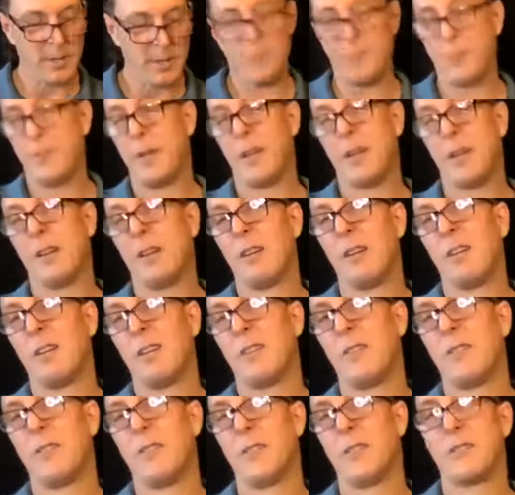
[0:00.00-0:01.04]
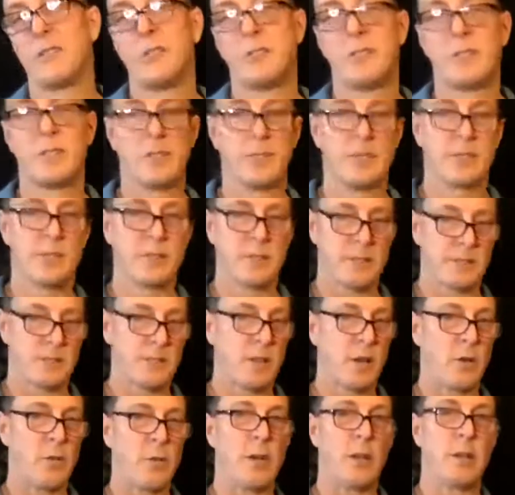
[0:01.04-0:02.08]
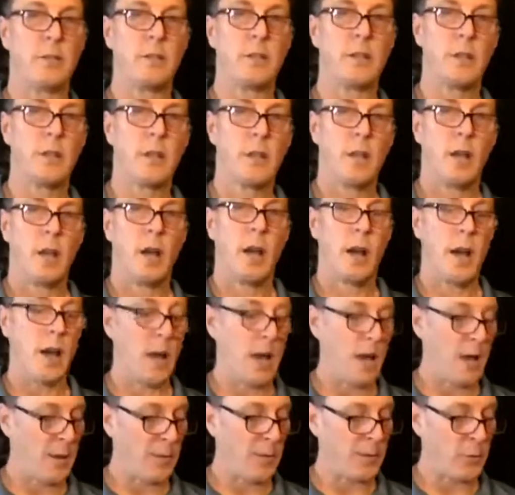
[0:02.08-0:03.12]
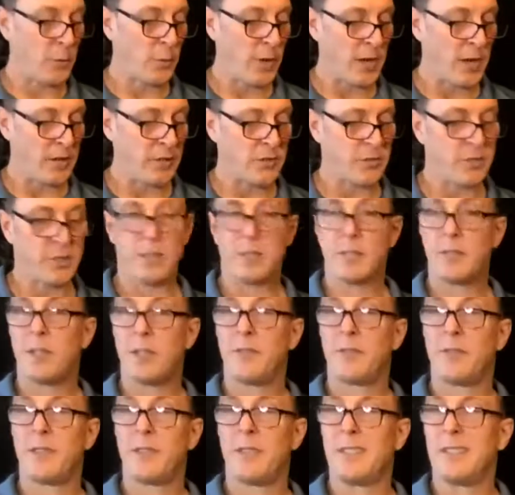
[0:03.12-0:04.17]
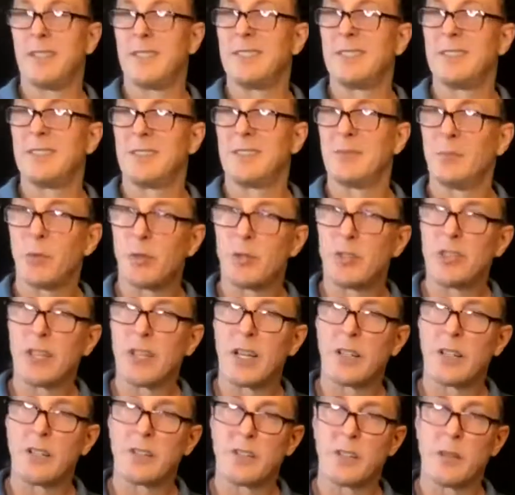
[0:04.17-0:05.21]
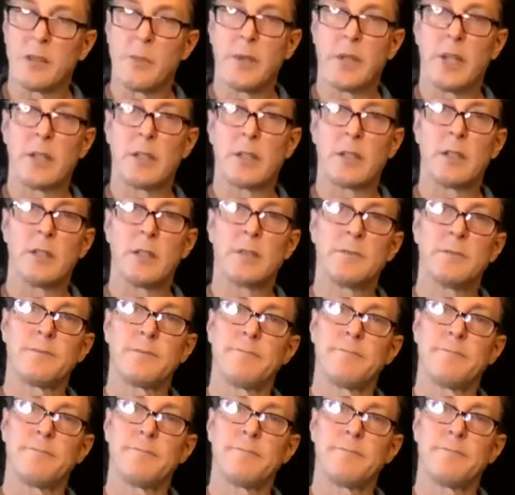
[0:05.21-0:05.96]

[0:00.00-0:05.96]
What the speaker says: bigger on the first 3 strings since it's not wound. The wound string is definitely more challenging to bend on.